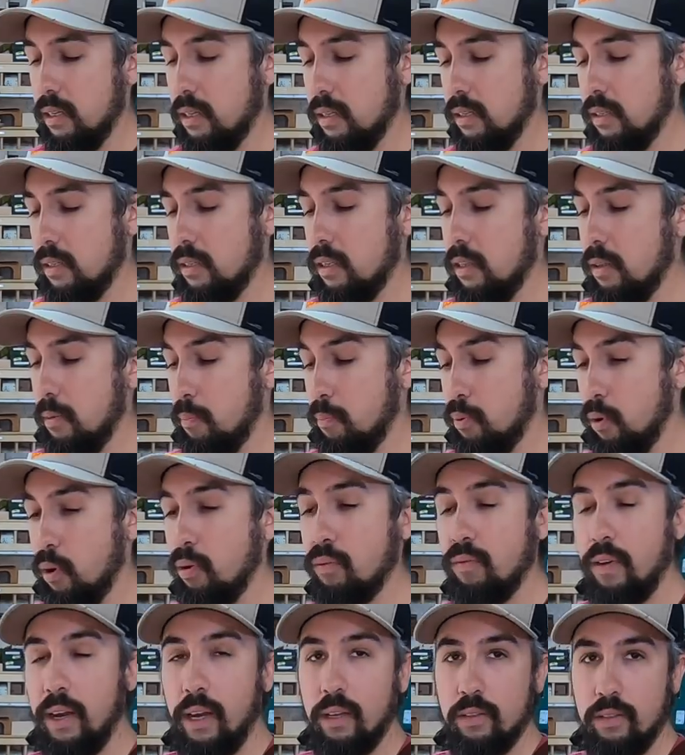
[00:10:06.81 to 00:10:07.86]
is the
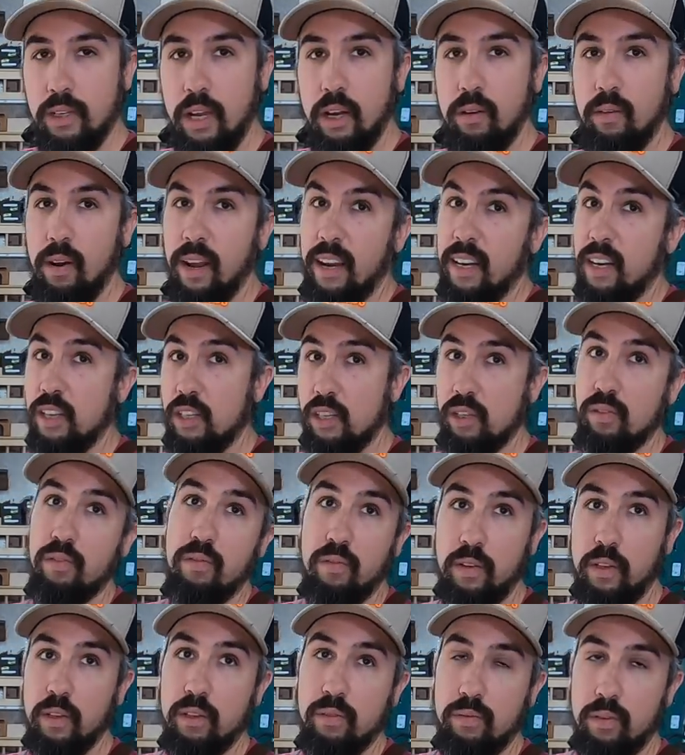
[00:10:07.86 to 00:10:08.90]
profile's not right, and it just
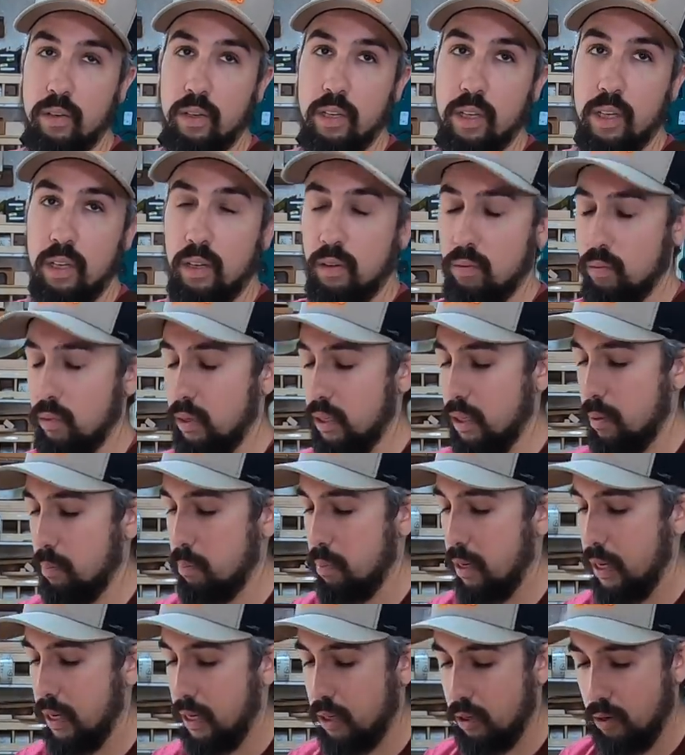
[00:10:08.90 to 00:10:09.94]
feels very, really
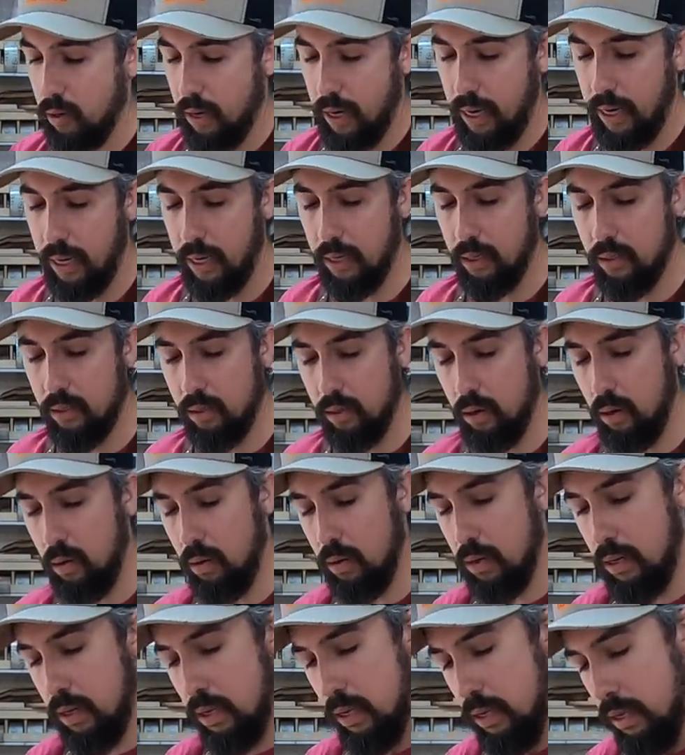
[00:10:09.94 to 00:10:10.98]
big in your hand.
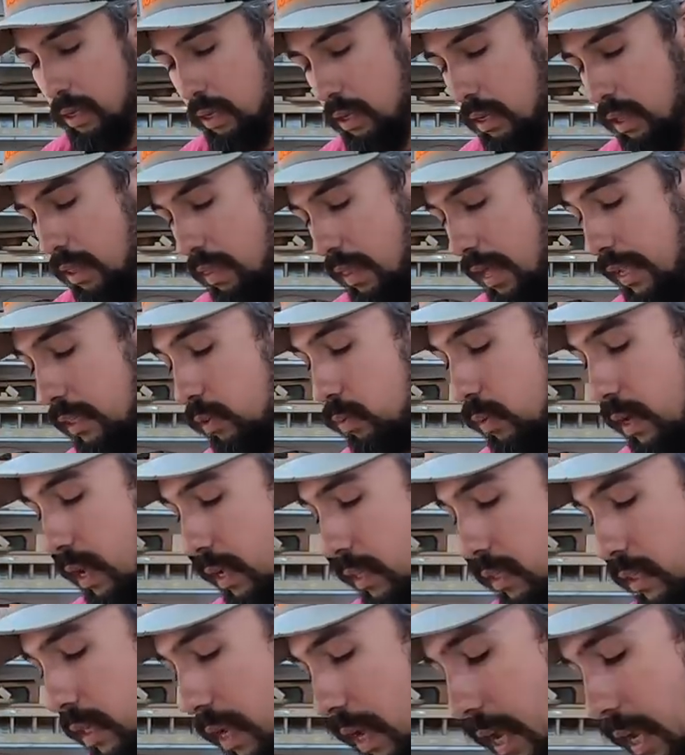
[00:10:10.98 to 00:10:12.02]
So that's what
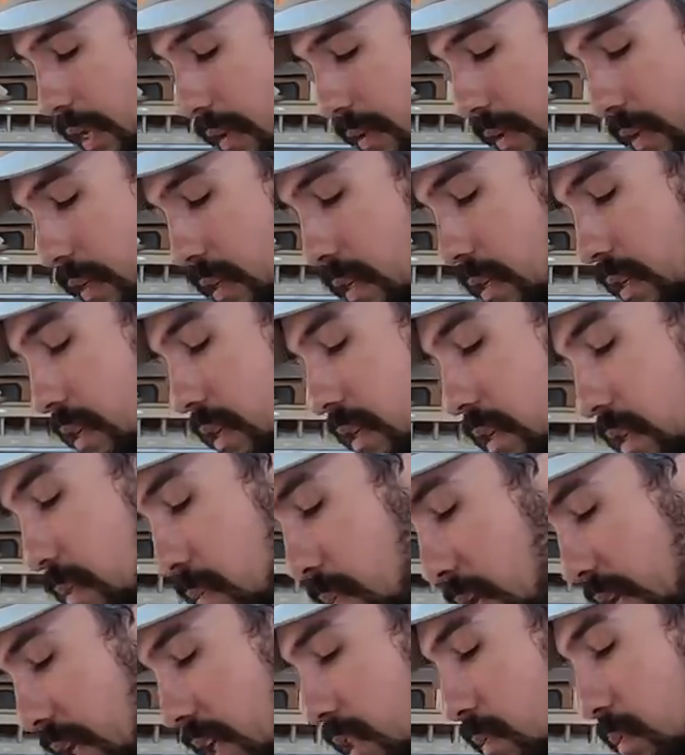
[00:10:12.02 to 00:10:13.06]
I'd say. The
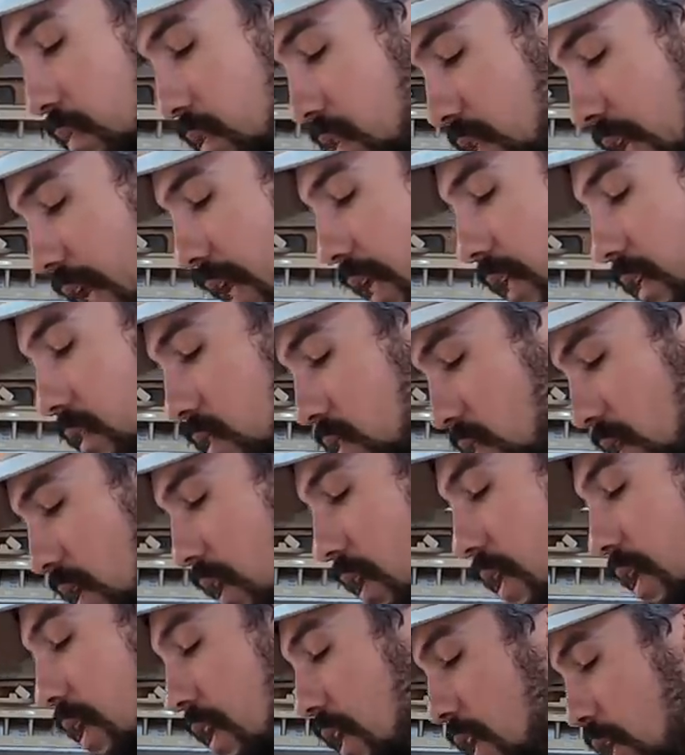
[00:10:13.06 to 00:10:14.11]
biggest mistake is to,
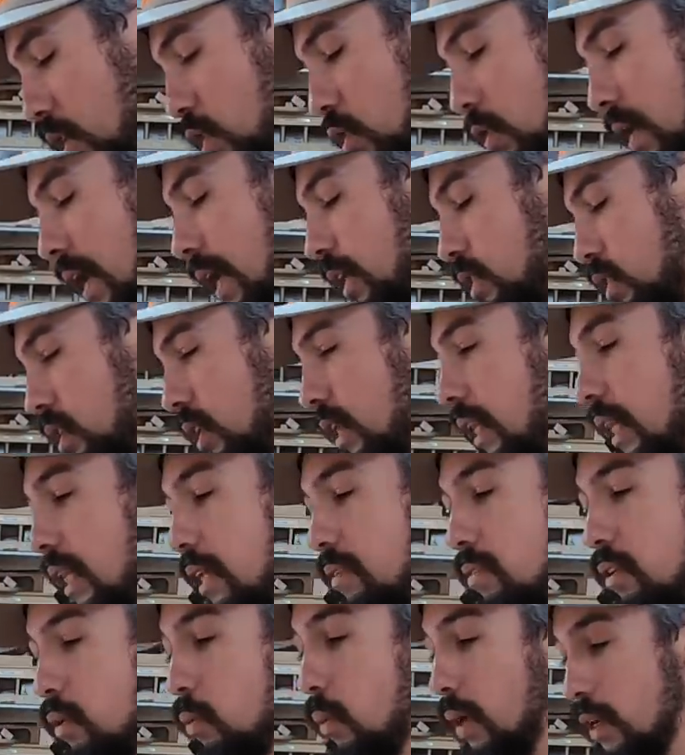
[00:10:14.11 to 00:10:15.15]
is you're actually
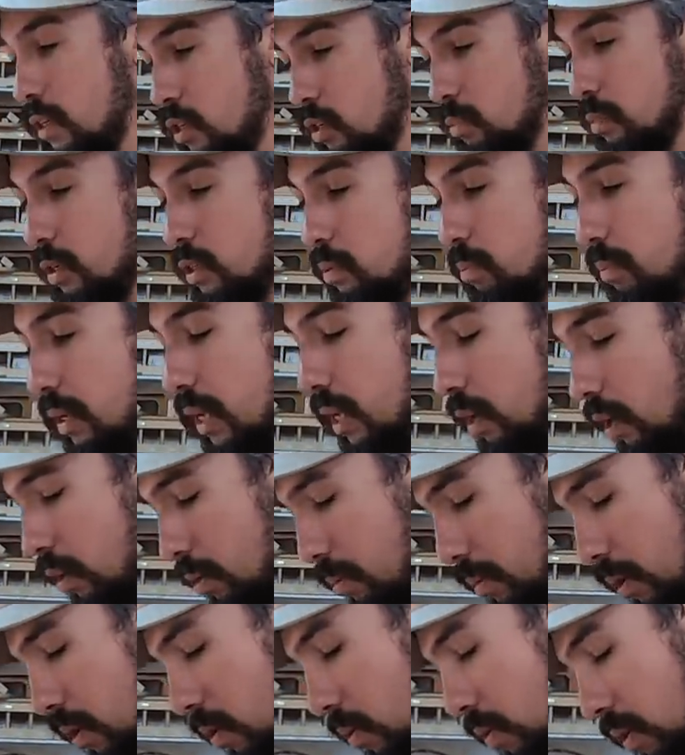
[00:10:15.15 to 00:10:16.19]
leaving way too much meat on
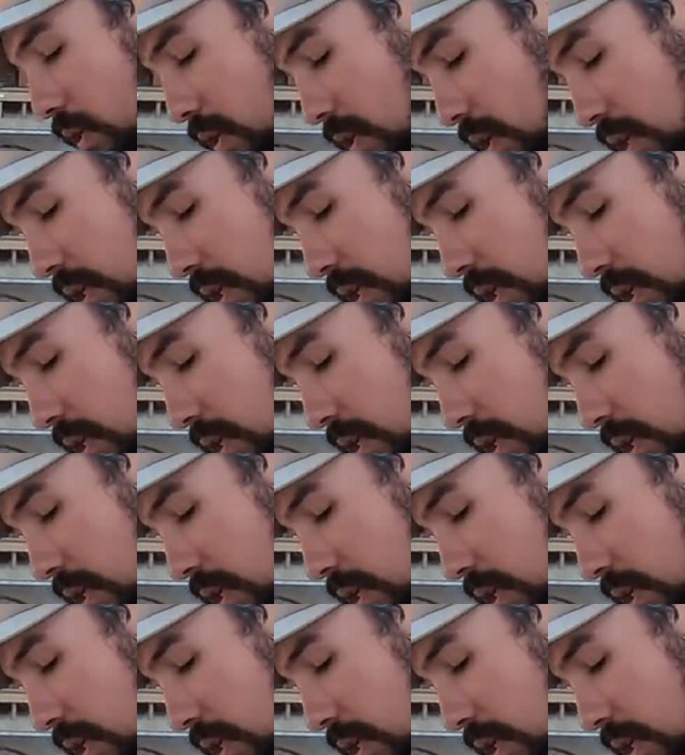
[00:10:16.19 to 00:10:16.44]
the bone.